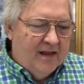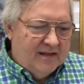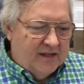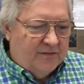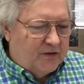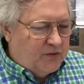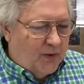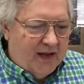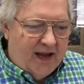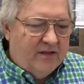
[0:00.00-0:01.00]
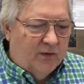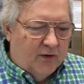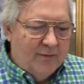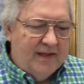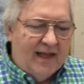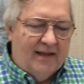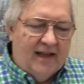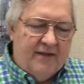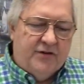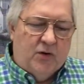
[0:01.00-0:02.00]
It says, verse twenty-eight, the woman then
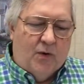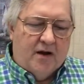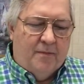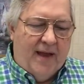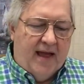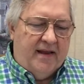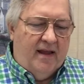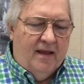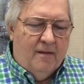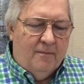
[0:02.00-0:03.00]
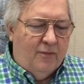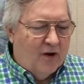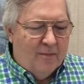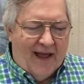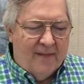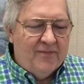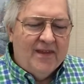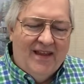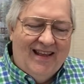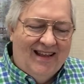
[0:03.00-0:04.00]
left her water pot, water pot,
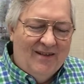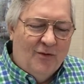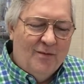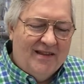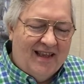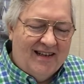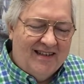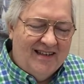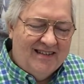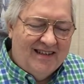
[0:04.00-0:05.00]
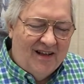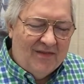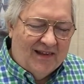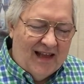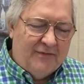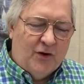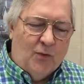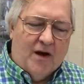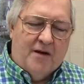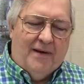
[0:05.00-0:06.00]
woman then left her
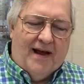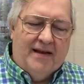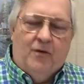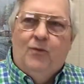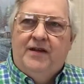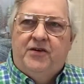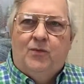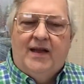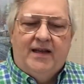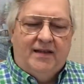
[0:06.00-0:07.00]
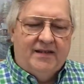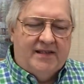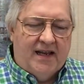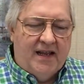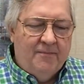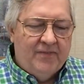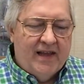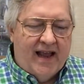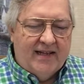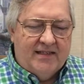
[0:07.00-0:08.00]
water pot, went her way into the city,
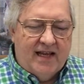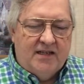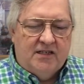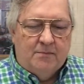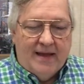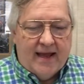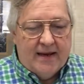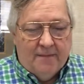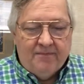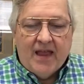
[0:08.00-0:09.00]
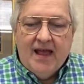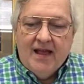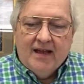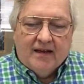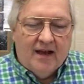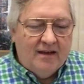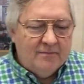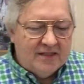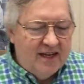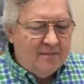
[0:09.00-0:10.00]
and said to the men,
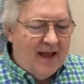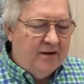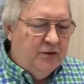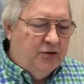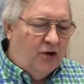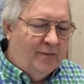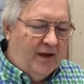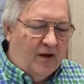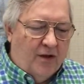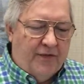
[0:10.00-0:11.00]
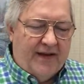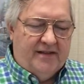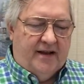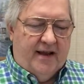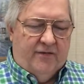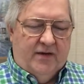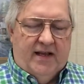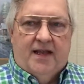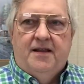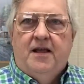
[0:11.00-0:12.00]
come, see a man who told me all things that I ever
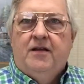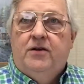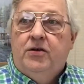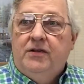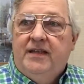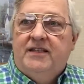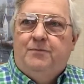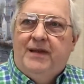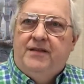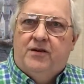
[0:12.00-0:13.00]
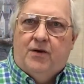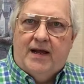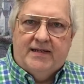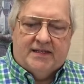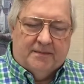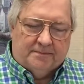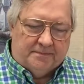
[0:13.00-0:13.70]
did. Could this be the Christ?